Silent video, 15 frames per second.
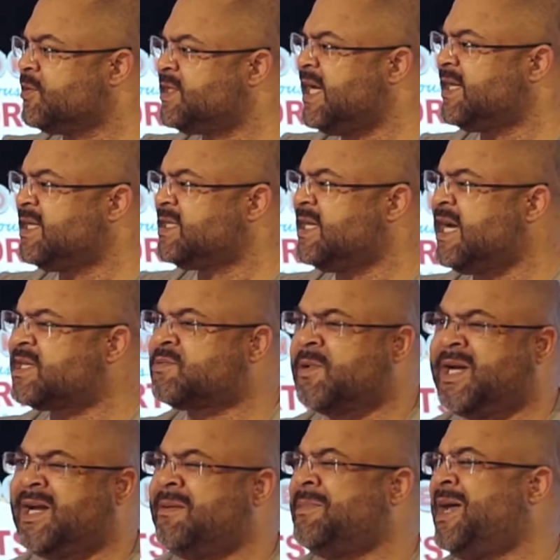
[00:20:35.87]
take this
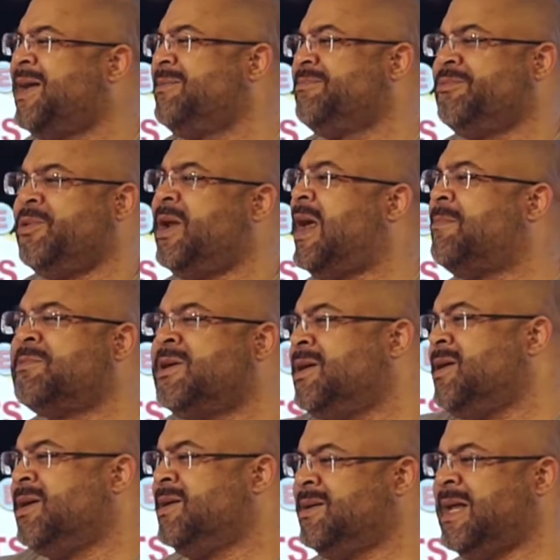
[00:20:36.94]
X-ray, and I'm like, well, I'm good.